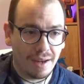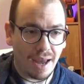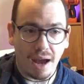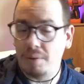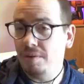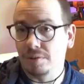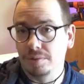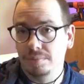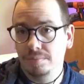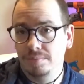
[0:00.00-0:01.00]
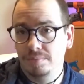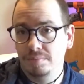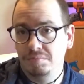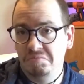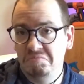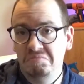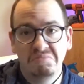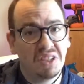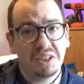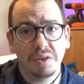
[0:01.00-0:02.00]
However,
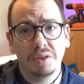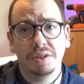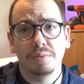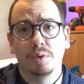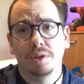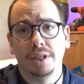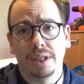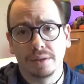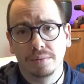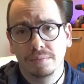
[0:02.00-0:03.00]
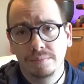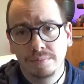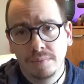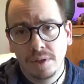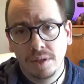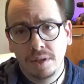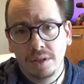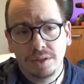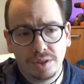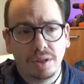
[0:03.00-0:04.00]
let's go into some more detail.
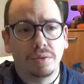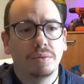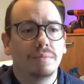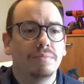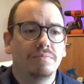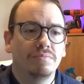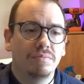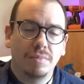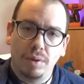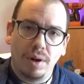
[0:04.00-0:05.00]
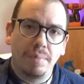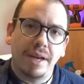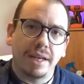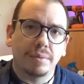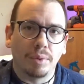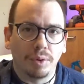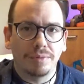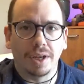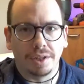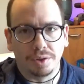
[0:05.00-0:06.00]
So, a while back, my wife
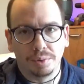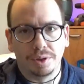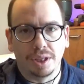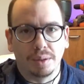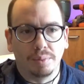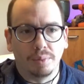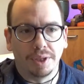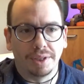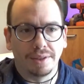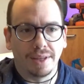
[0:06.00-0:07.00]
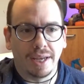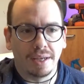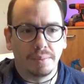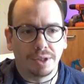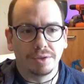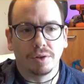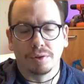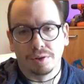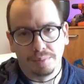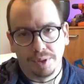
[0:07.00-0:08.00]
got a new job with a much
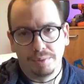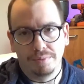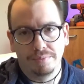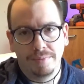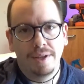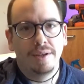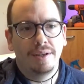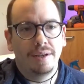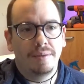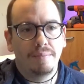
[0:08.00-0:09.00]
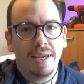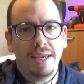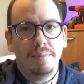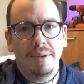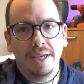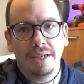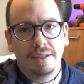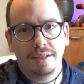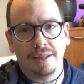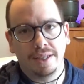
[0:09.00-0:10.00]
longer commute. Me
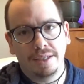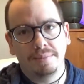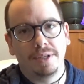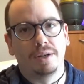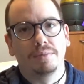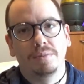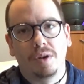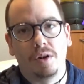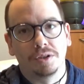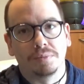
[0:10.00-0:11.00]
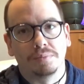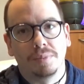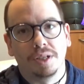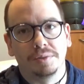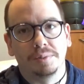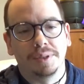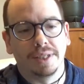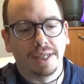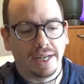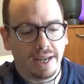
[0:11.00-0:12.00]
being the, awesome husband
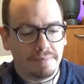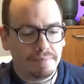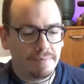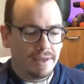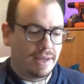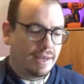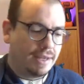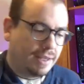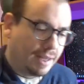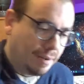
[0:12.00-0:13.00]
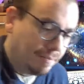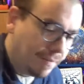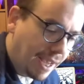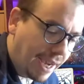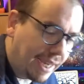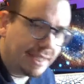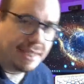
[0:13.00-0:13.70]
that I am, I